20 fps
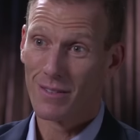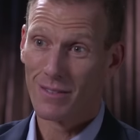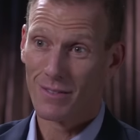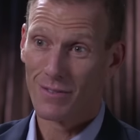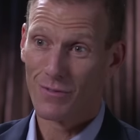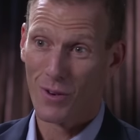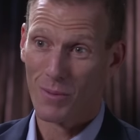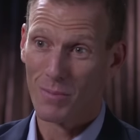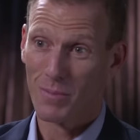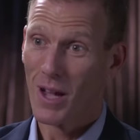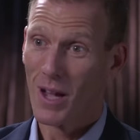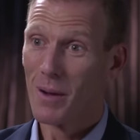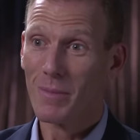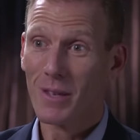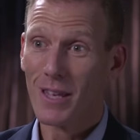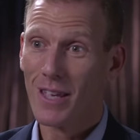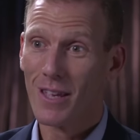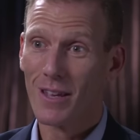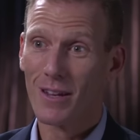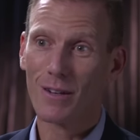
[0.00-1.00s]
from
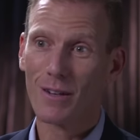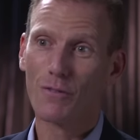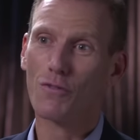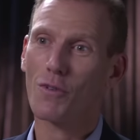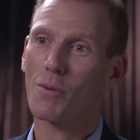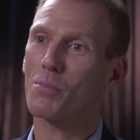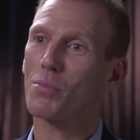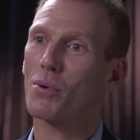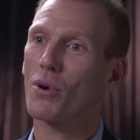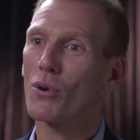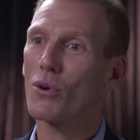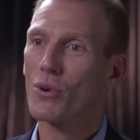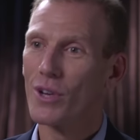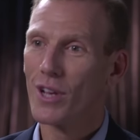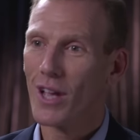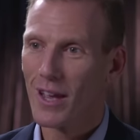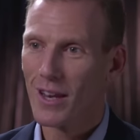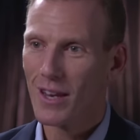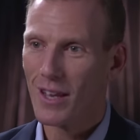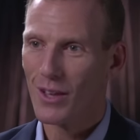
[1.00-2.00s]
coming here, from
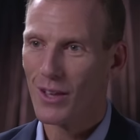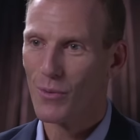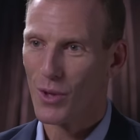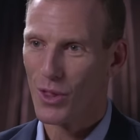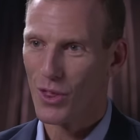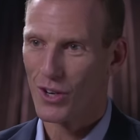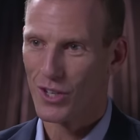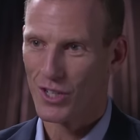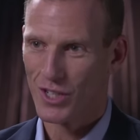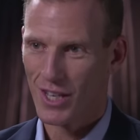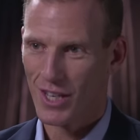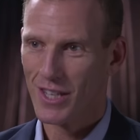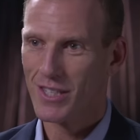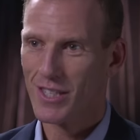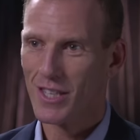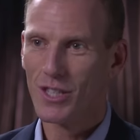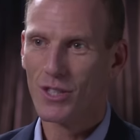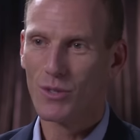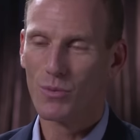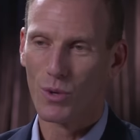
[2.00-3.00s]
procreating with our
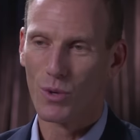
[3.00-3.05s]
citizens?